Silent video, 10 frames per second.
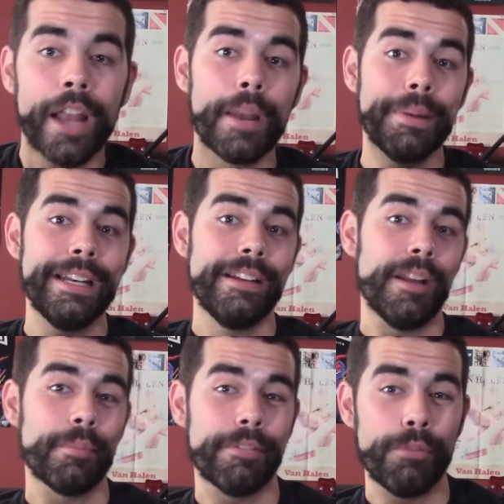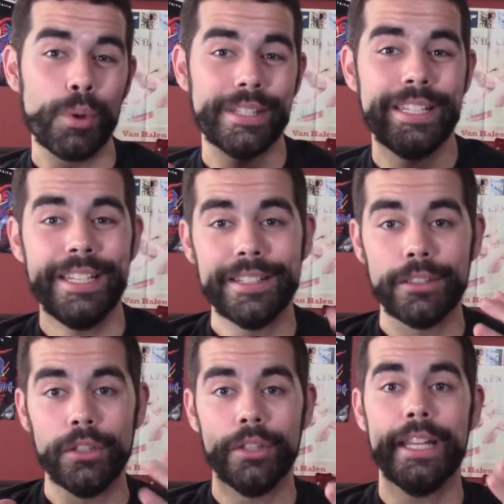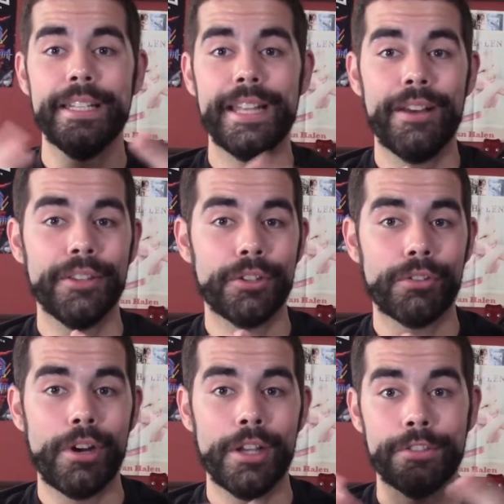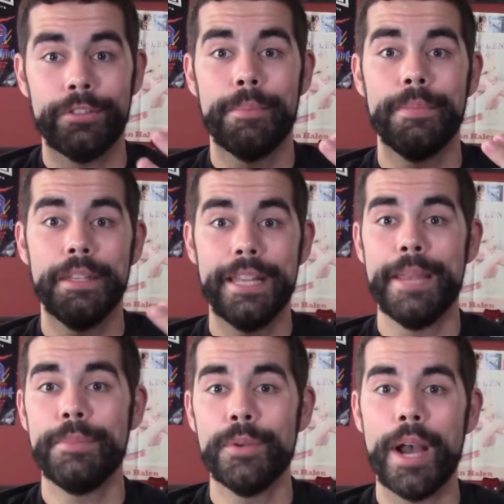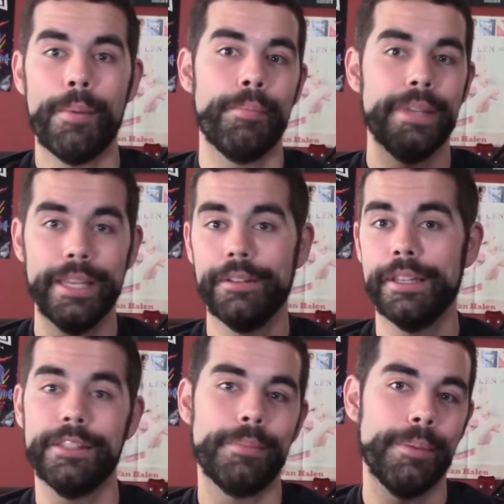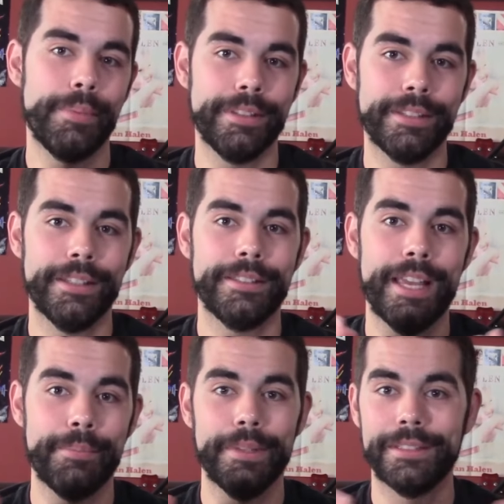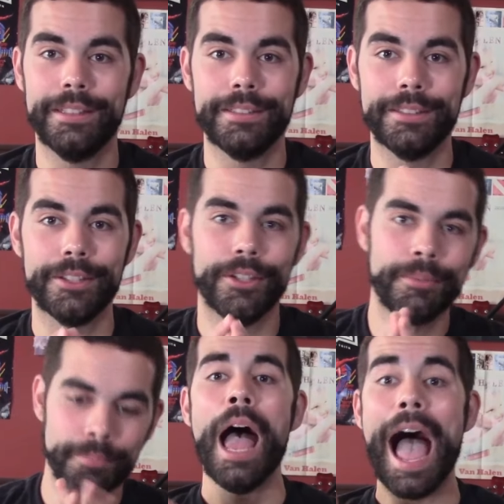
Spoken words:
Coming in at number 14 is Looking Down the Cross from the debut album Killing Is My Business and Business Is Good.